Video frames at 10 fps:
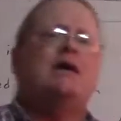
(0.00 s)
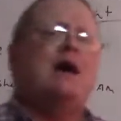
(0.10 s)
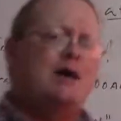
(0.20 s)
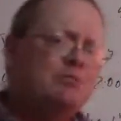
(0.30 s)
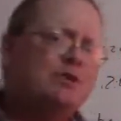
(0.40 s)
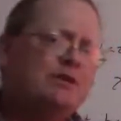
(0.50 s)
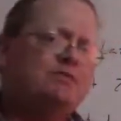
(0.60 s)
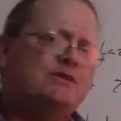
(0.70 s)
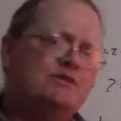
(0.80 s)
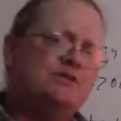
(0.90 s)
I
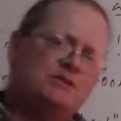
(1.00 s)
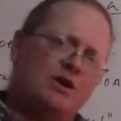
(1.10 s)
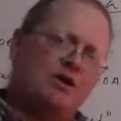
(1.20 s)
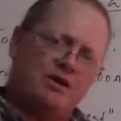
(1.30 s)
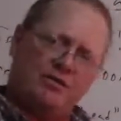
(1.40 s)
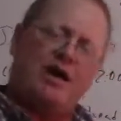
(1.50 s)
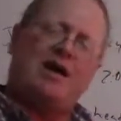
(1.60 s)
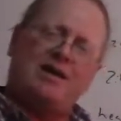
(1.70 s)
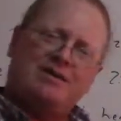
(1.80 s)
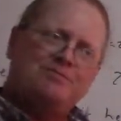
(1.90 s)
believe this is
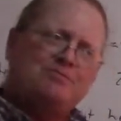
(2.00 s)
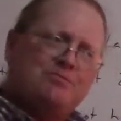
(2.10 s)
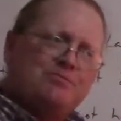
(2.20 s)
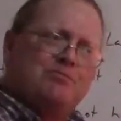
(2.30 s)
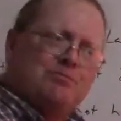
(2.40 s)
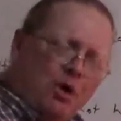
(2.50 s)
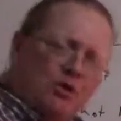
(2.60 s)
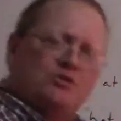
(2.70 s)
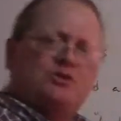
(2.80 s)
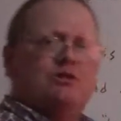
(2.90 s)

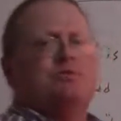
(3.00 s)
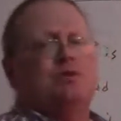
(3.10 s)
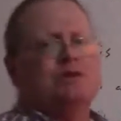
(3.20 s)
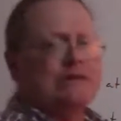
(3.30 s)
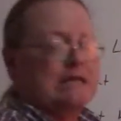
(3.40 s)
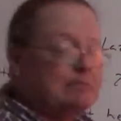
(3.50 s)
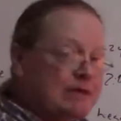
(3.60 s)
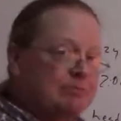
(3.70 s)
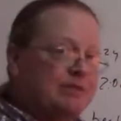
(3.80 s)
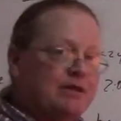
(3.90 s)
partially what
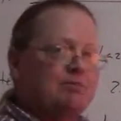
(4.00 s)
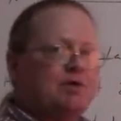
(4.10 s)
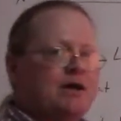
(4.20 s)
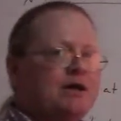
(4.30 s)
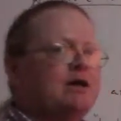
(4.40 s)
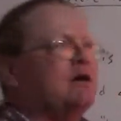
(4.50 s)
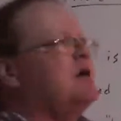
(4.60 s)
Deming meant by